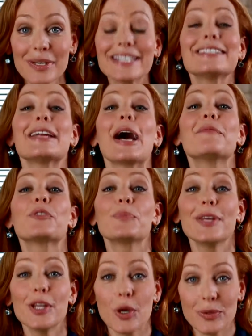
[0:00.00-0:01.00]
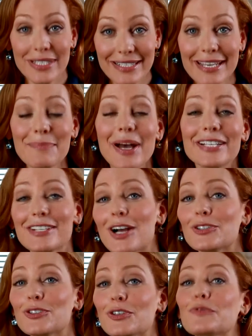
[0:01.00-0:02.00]
it's time for me to go see my
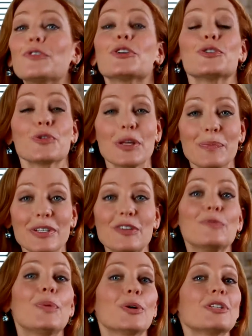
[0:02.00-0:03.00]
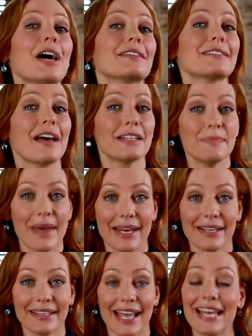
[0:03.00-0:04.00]
doctor for a treatment of Botox
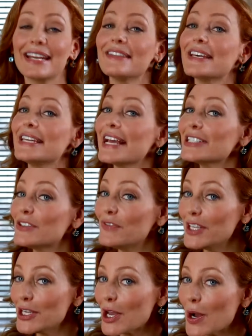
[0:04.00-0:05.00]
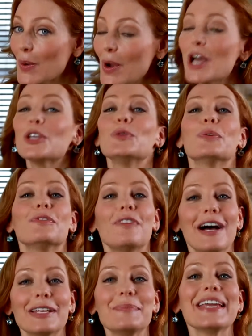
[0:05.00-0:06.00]
Cosmetic. And in the next video, you will
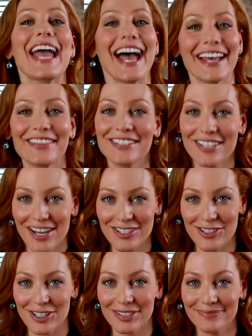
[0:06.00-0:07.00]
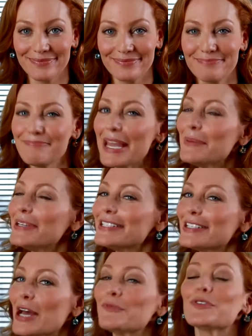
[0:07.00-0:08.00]
find me at the doctor. Maybe
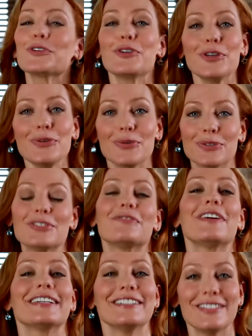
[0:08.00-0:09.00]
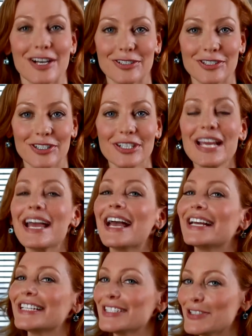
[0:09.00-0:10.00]
it's time for you to find a doctor
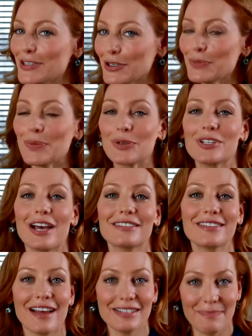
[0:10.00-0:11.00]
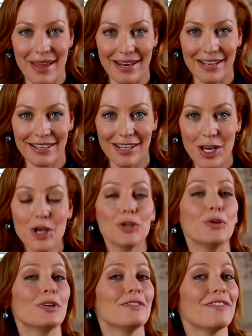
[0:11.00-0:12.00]
and consider Botox Cosmetic.
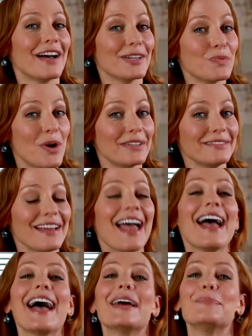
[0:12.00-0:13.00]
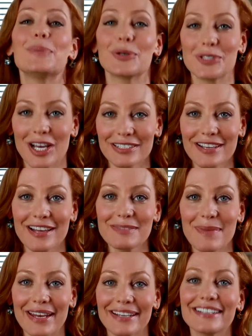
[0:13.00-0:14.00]
You can find one at
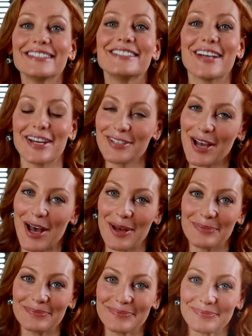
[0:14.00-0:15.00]
BotoxCosmetic.com.